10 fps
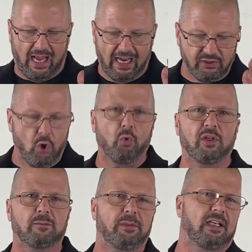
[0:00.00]
I know
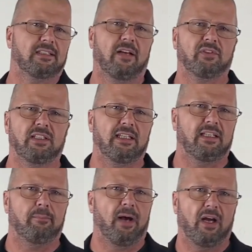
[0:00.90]
this because I've seen it
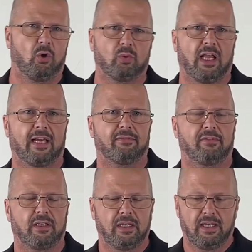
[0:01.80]
in my own life.
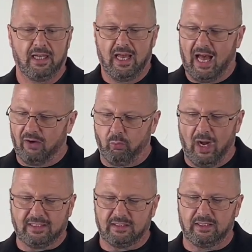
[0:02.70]
I've
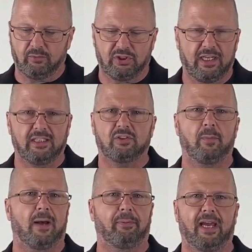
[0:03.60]
watched him change
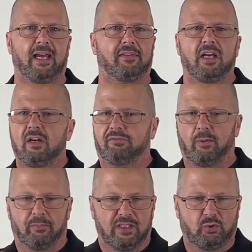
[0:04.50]
my path
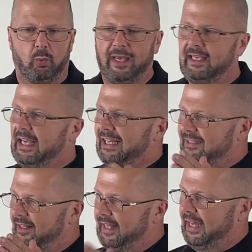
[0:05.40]
from this way
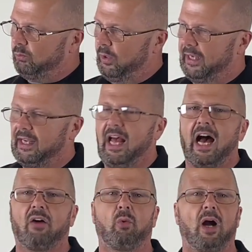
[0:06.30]
to that way.
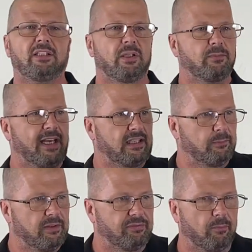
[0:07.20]
I've watched him taking
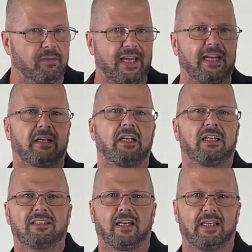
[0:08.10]
me from there
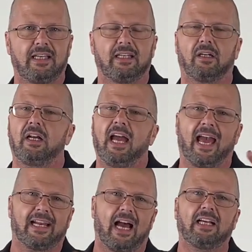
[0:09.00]
to here.
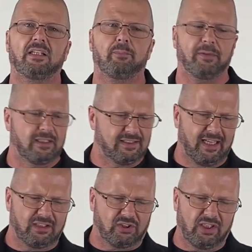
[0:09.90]
And I can
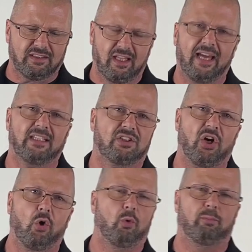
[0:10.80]
say, just like
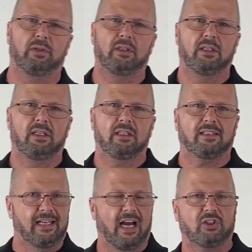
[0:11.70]
Job,
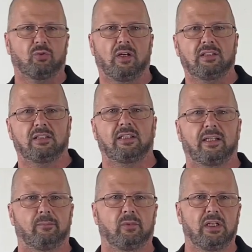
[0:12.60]
that I trust in
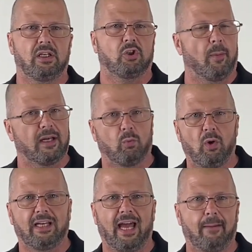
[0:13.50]
him. No matter
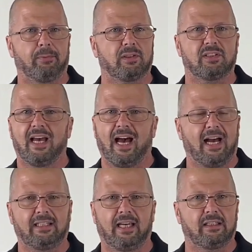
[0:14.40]
what happens, I
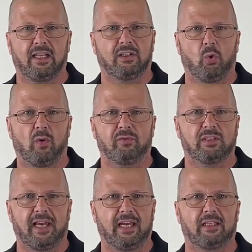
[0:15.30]
can't let go of his
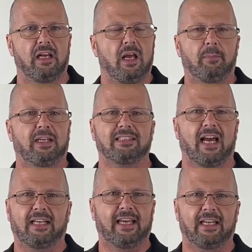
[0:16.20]
hand because
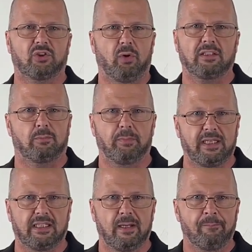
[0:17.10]
I can't trust
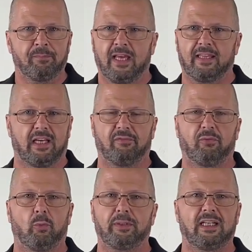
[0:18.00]
me. And
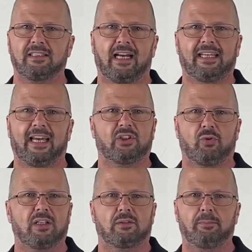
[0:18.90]
therefore, because I can't
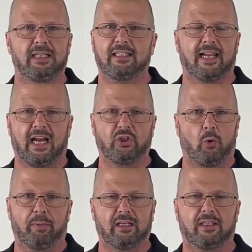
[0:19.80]
trust me that I know
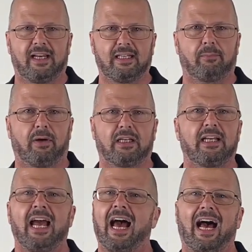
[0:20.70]
better than anybody,
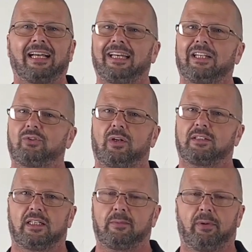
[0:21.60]
I can't trust
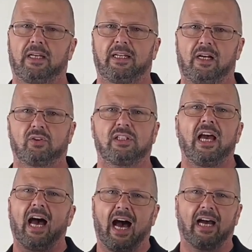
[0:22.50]
anybody else.
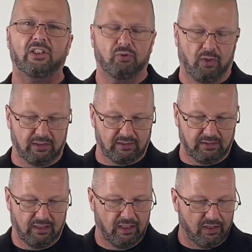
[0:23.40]
I trust
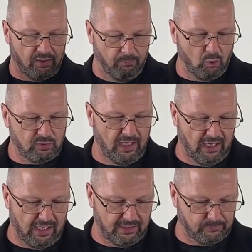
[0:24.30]
the Most
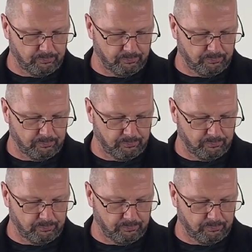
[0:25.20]
High.